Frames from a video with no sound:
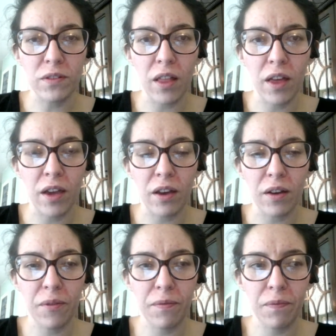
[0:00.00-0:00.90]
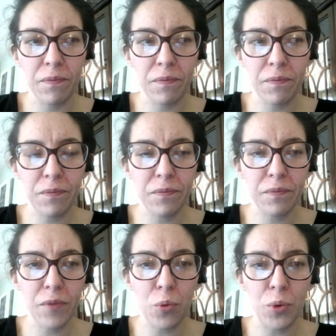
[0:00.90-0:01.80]
like
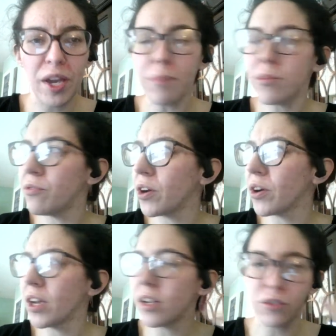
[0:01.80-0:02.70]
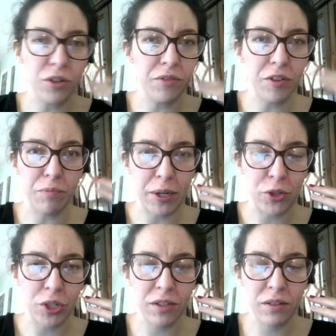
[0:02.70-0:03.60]
we kept a very conservative
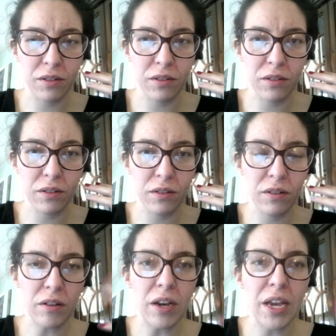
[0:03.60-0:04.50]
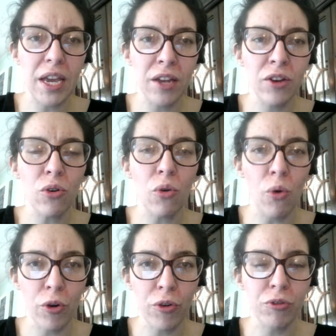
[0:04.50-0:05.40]
budget in
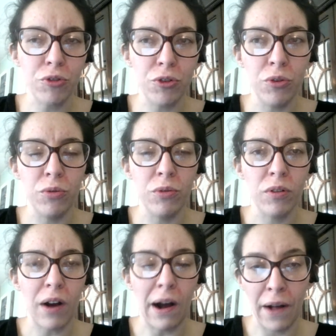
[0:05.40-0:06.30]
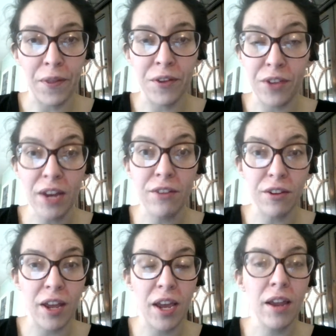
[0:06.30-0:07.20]
order to, on the day to
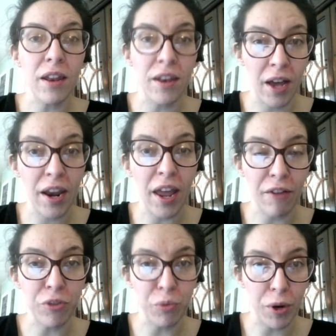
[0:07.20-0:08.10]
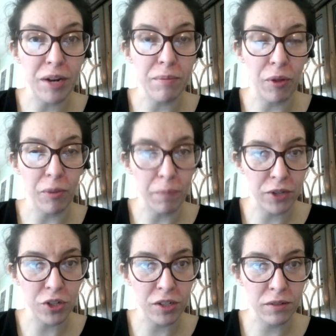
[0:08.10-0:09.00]
day, not have to worry about the budget.